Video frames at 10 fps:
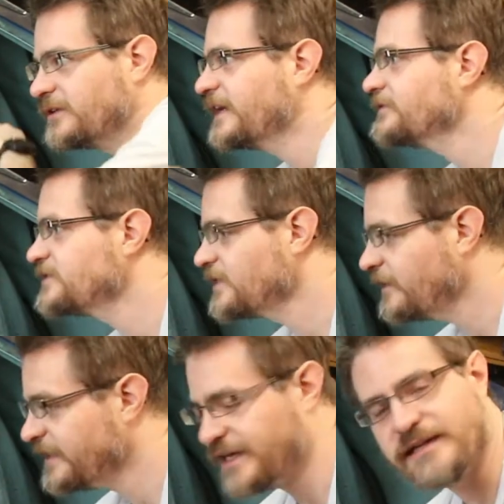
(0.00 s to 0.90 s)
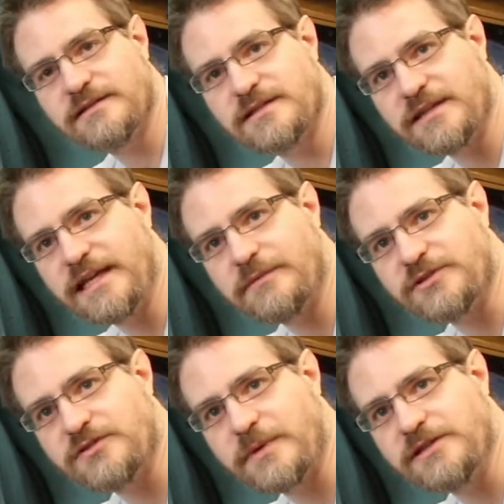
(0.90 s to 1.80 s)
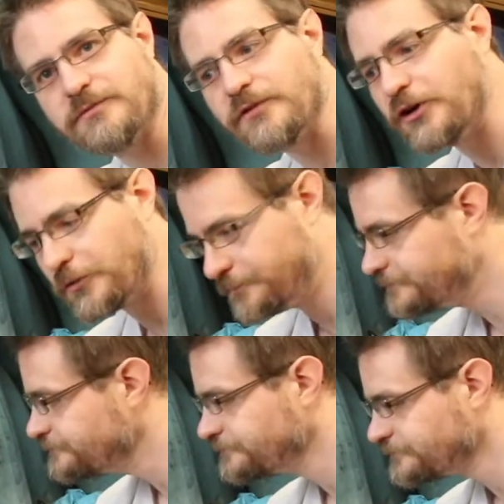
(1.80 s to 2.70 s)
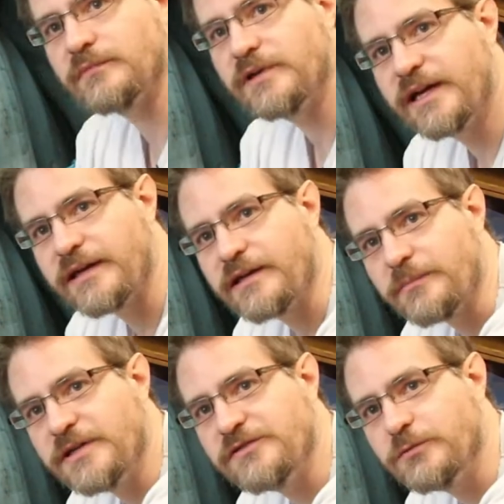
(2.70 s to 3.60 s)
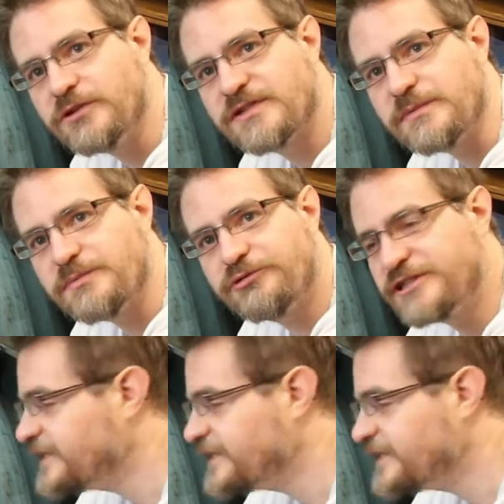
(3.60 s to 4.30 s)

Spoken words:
down the side and see how much space we've got. Okay, a piece of wood seems pretty